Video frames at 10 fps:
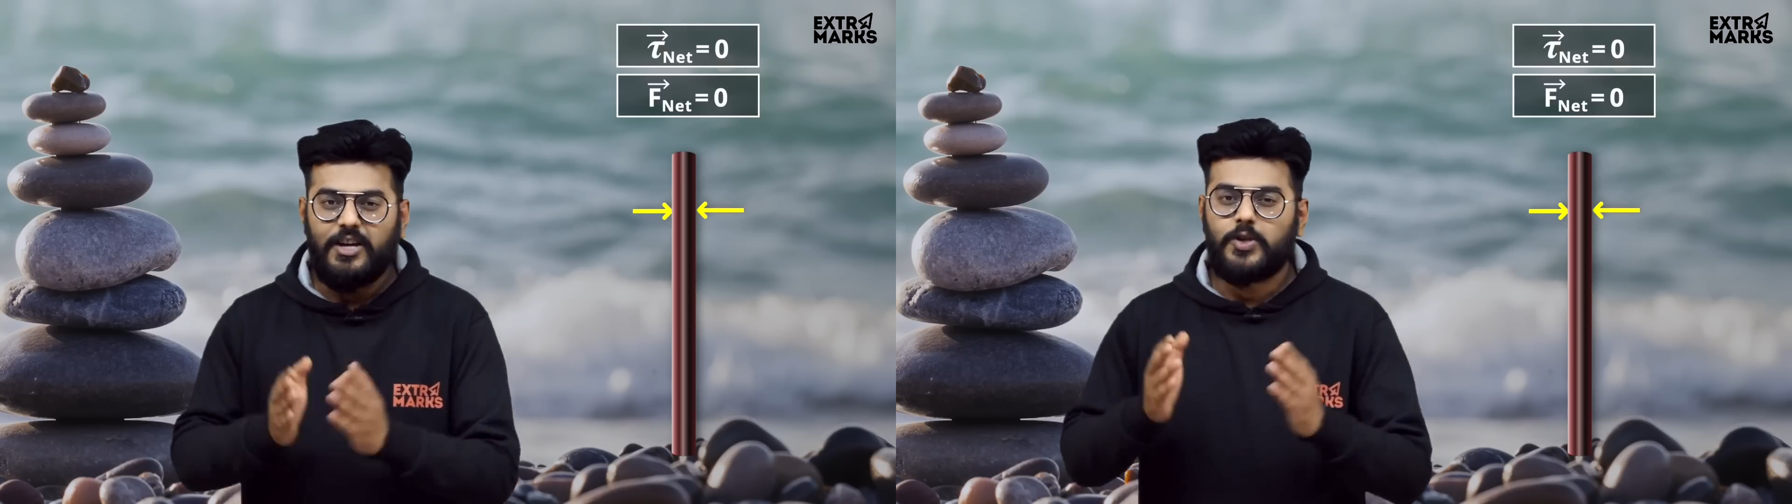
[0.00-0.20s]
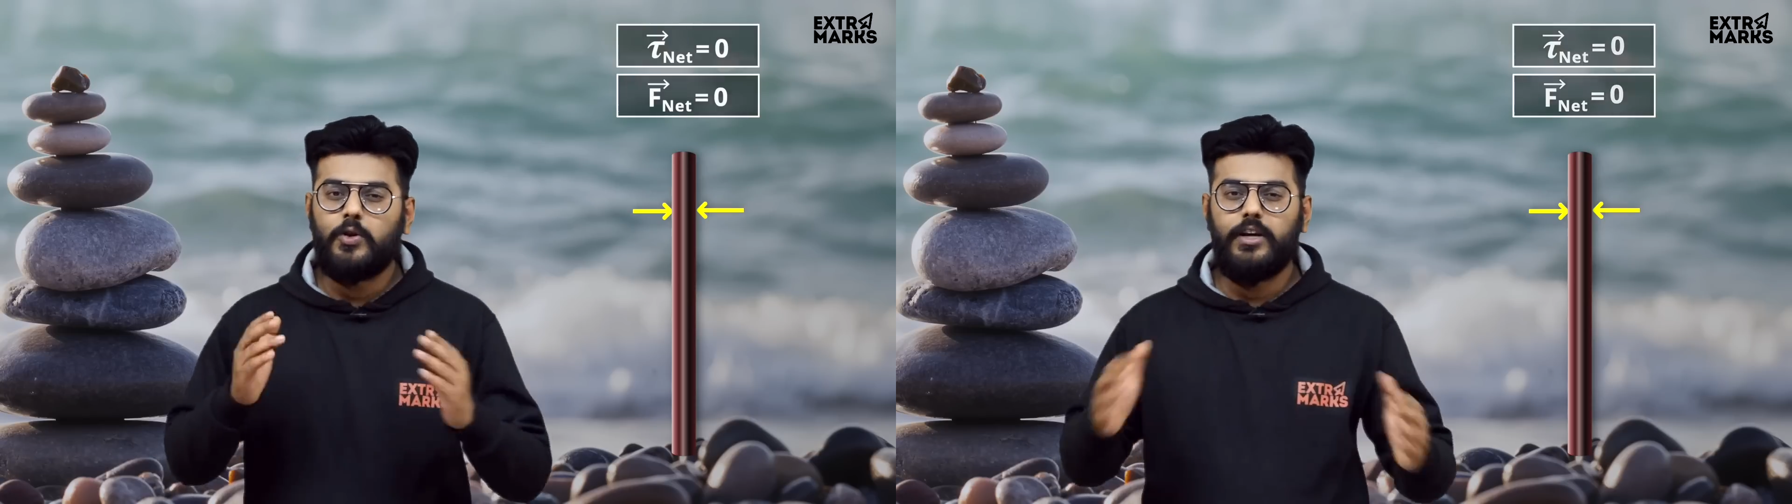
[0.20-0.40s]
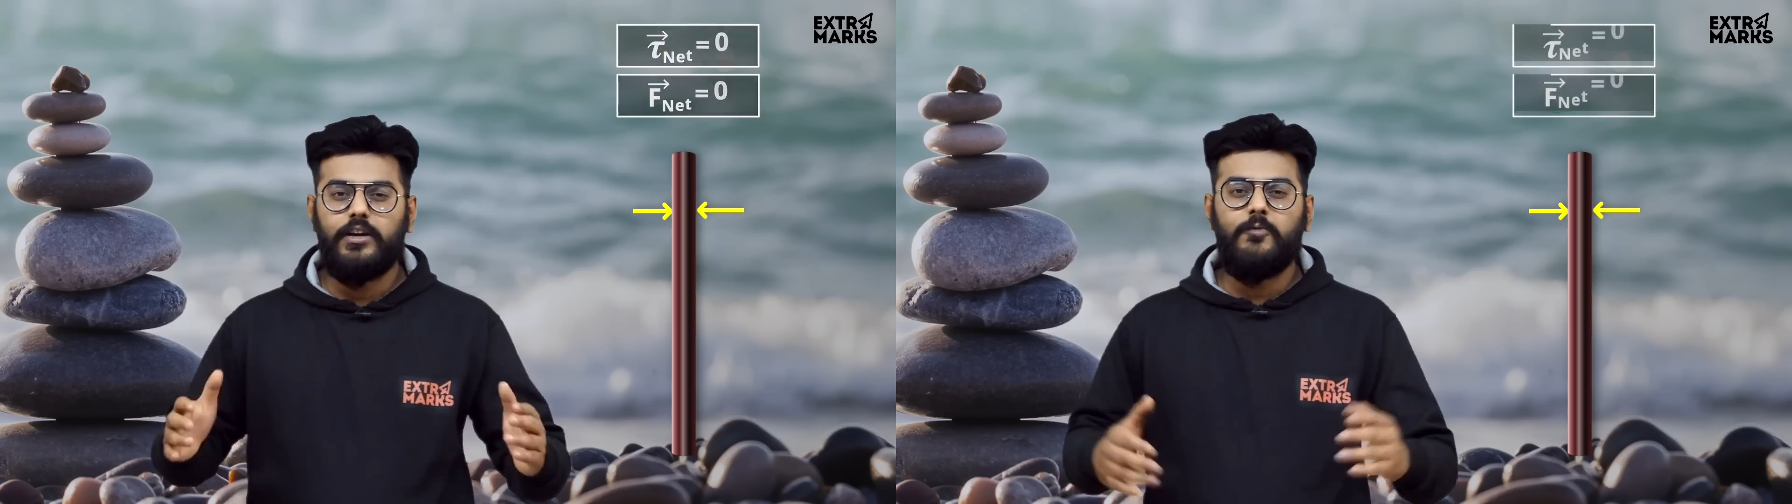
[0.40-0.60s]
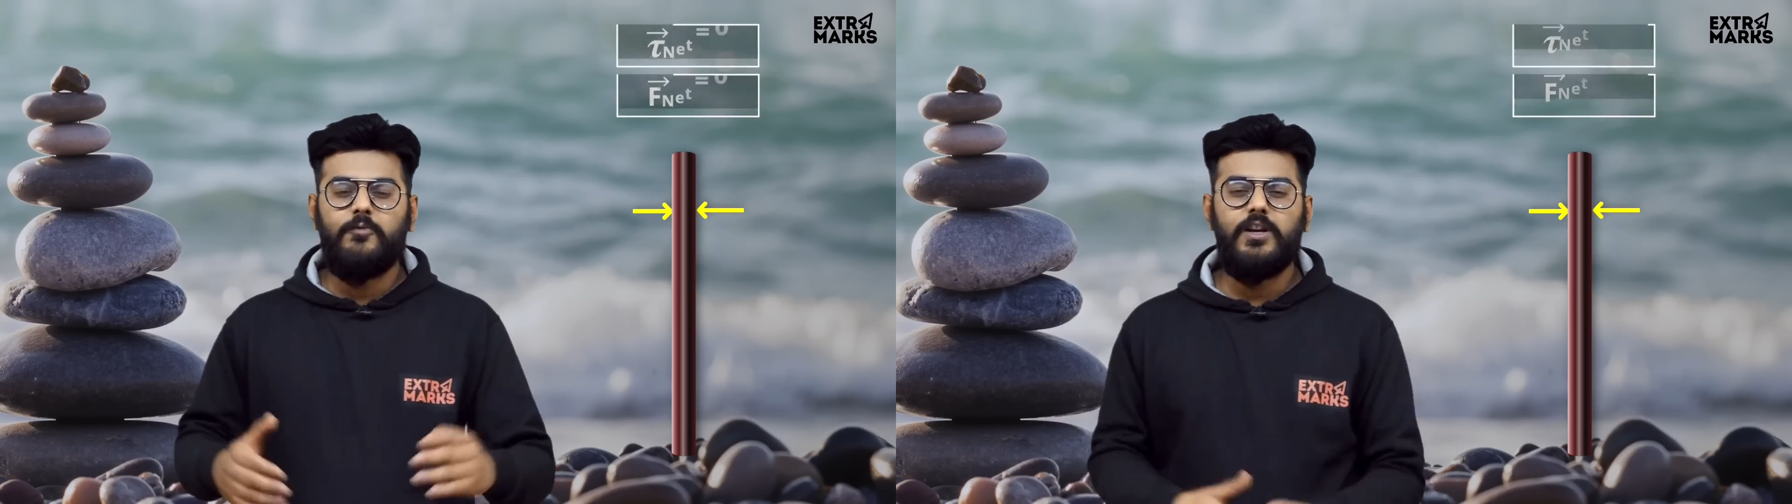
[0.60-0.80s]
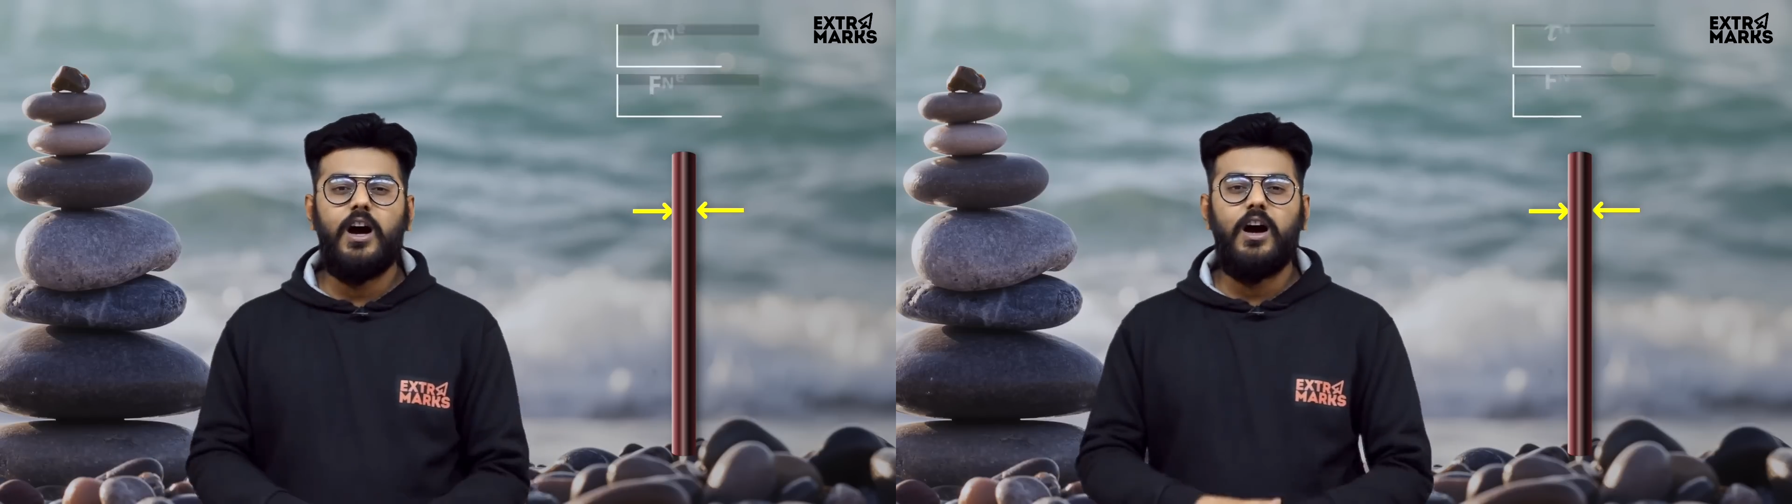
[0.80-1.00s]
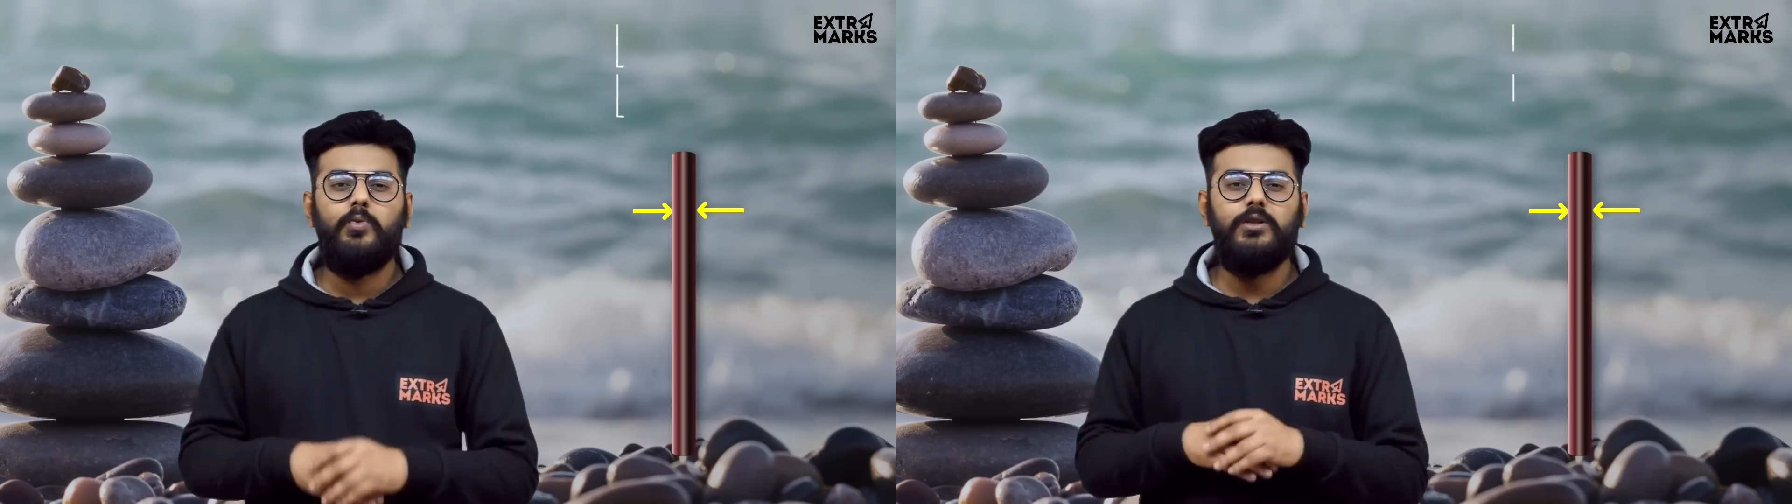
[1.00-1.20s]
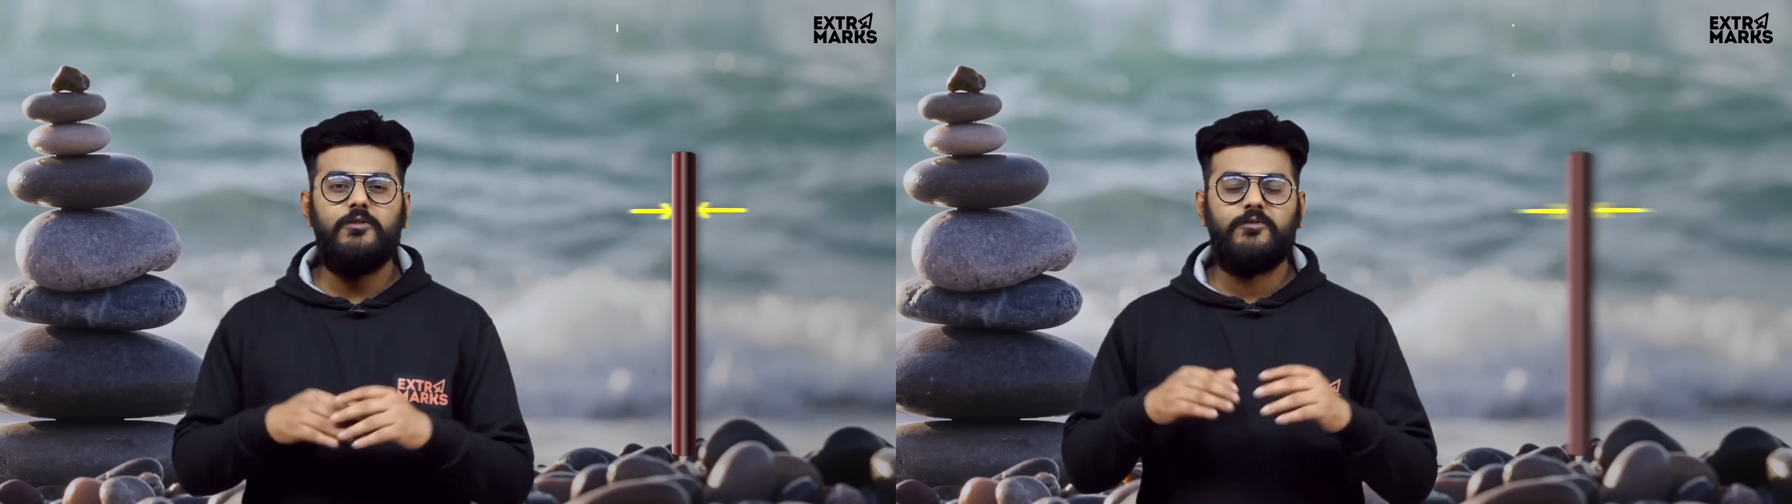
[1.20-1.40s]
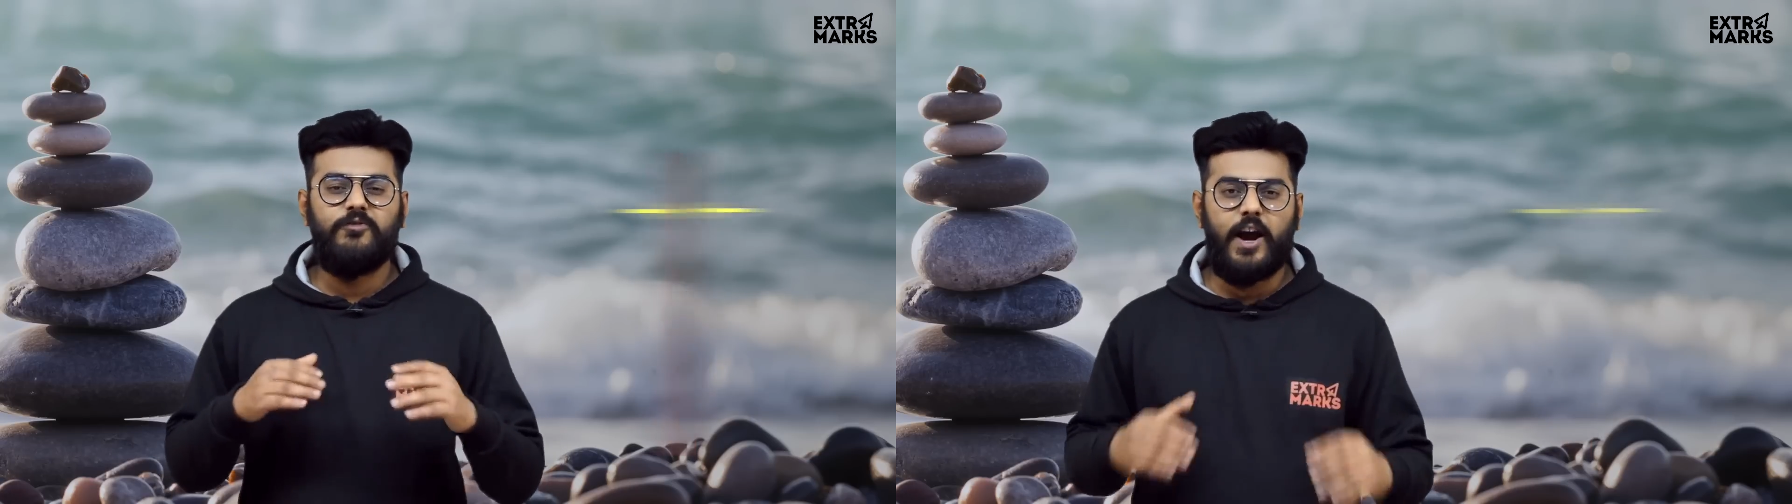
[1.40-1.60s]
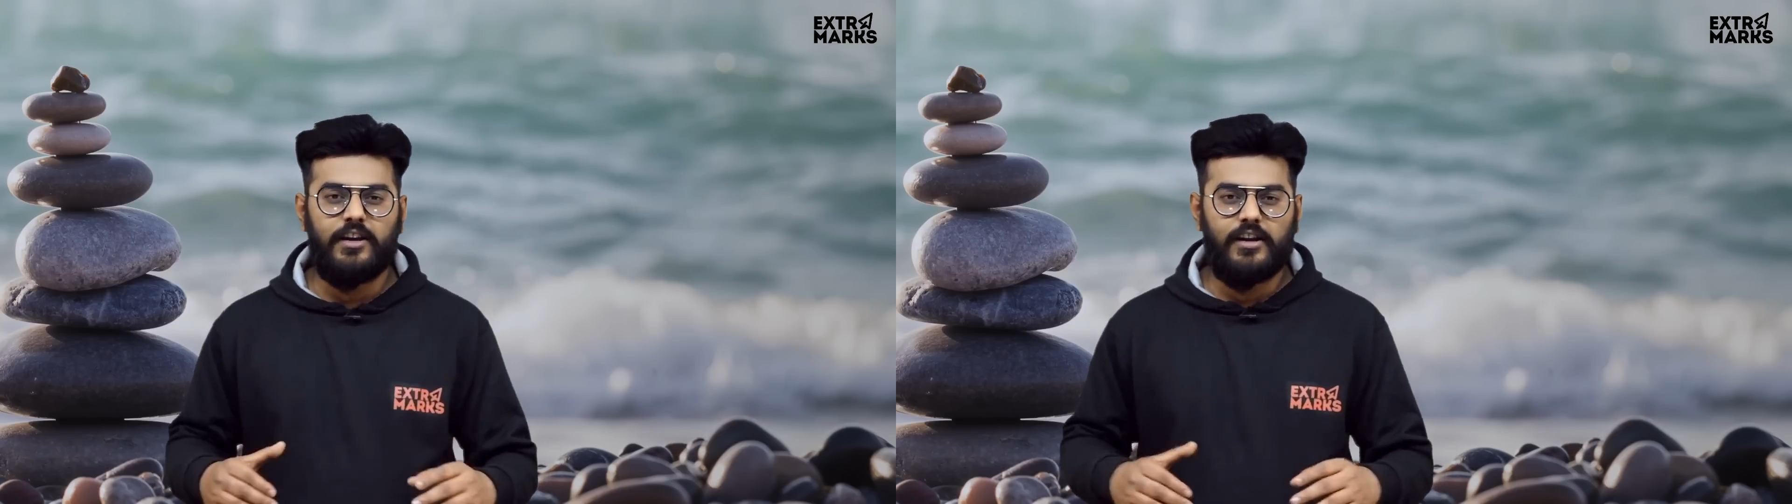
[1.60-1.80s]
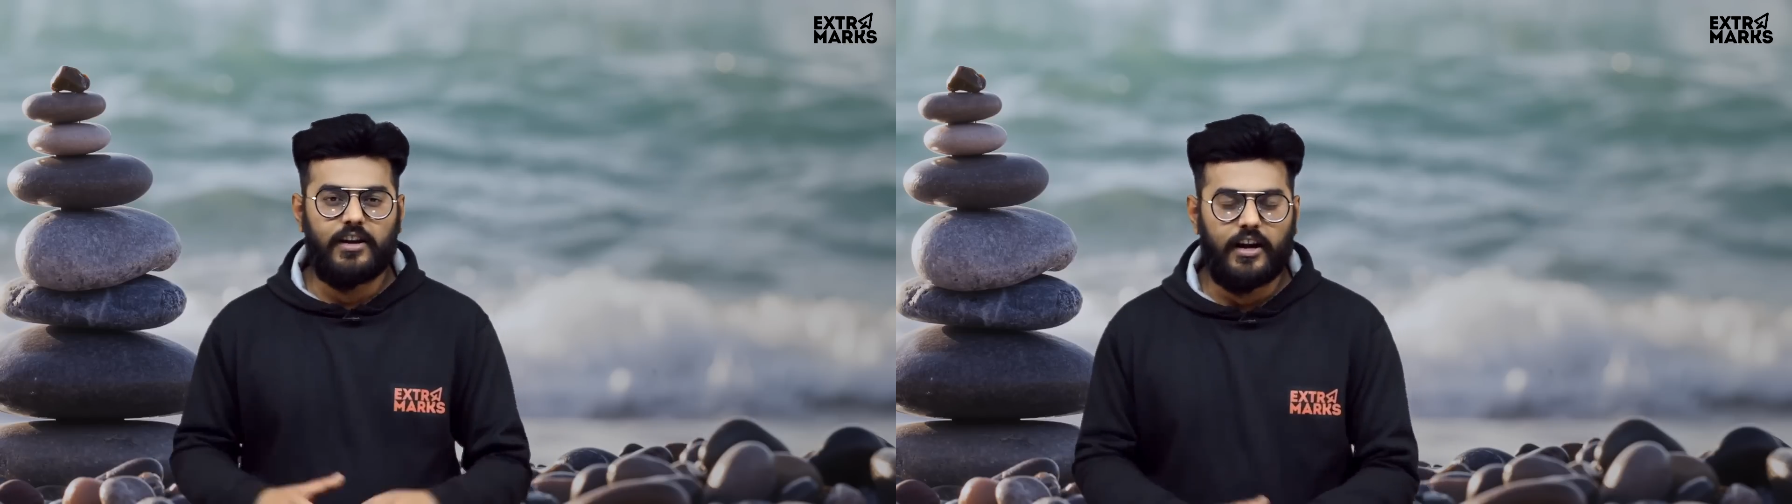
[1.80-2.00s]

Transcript: So here we are with the final